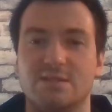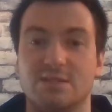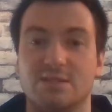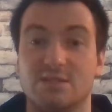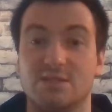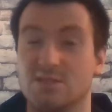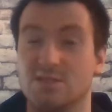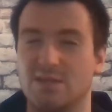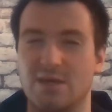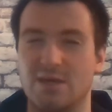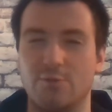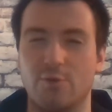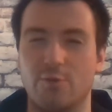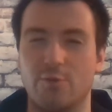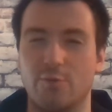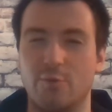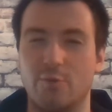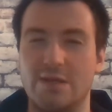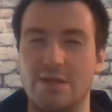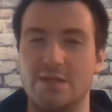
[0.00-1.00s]
is a slate where
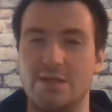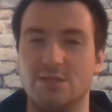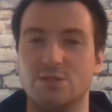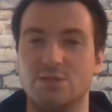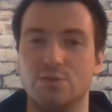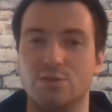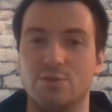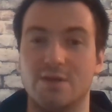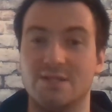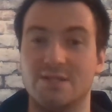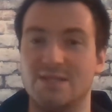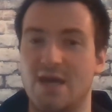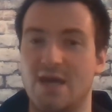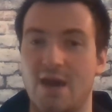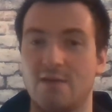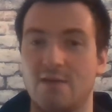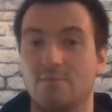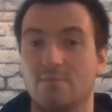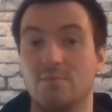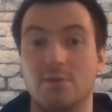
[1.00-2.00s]
we need to
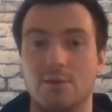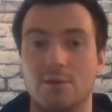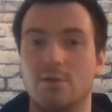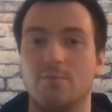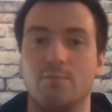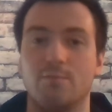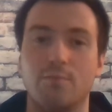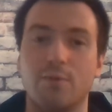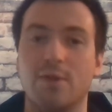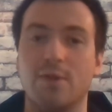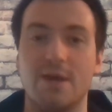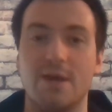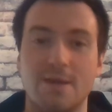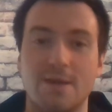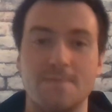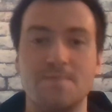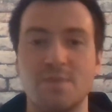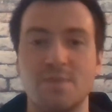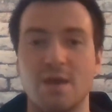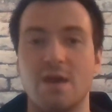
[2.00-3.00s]
attack,
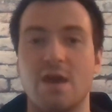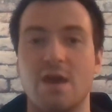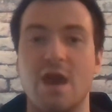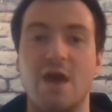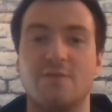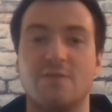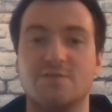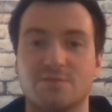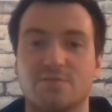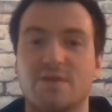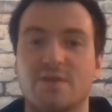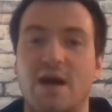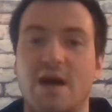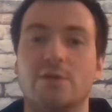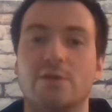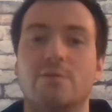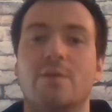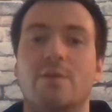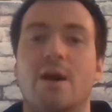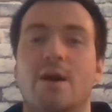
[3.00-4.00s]
play, have some
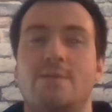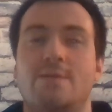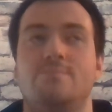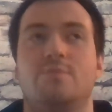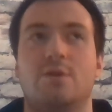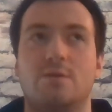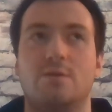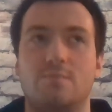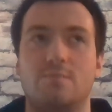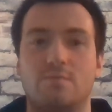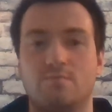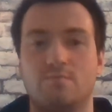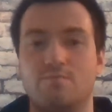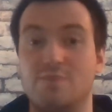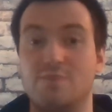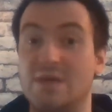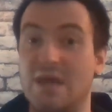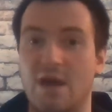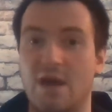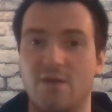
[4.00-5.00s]
volume on, but
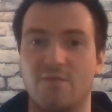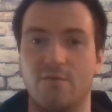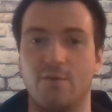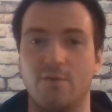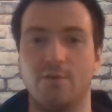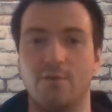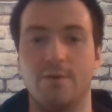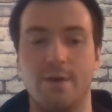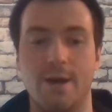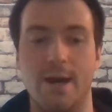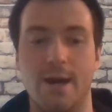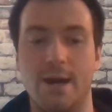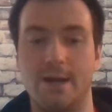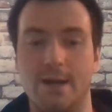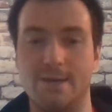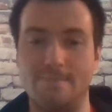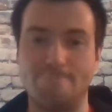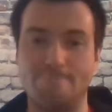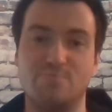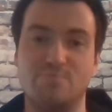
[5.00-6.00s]
be careful.
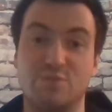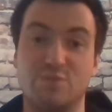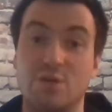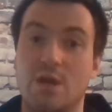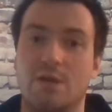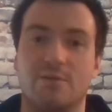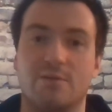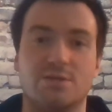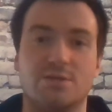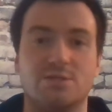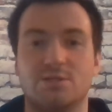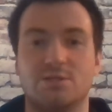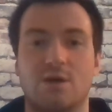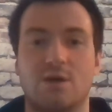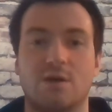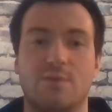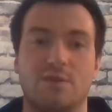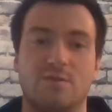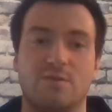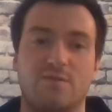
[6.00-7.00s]
So yeah, let's just
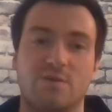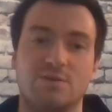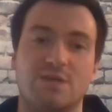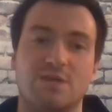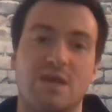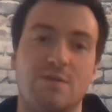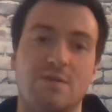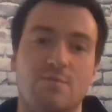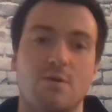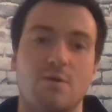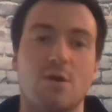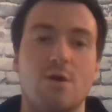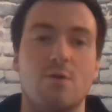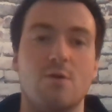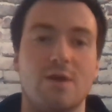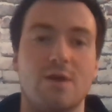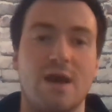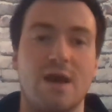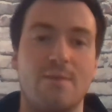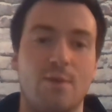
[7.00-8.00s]
talk about the first game.
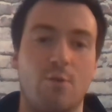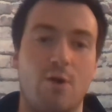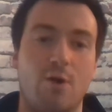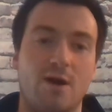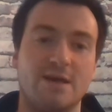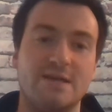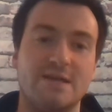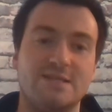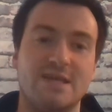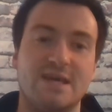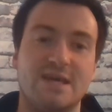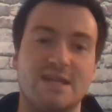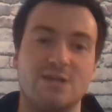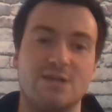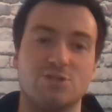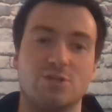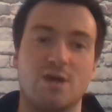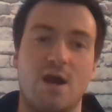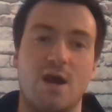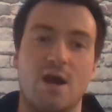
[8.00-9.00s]
We got Milwaukee taking on
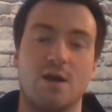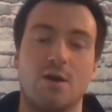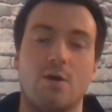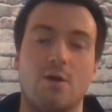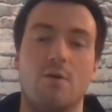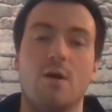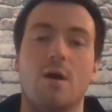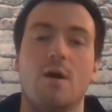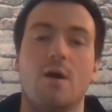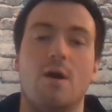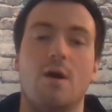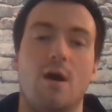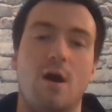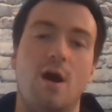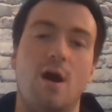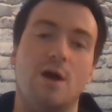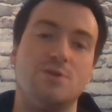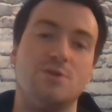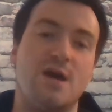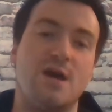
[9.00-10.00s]
Chicago.
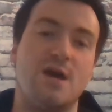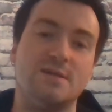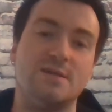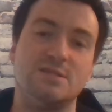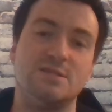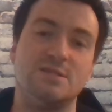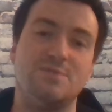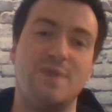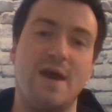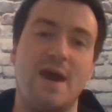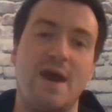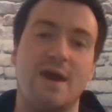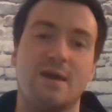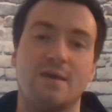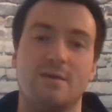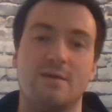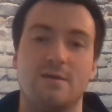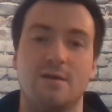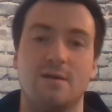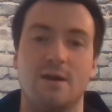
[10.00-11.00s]
Giannis is
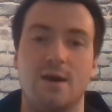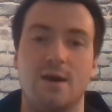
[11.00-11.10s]
back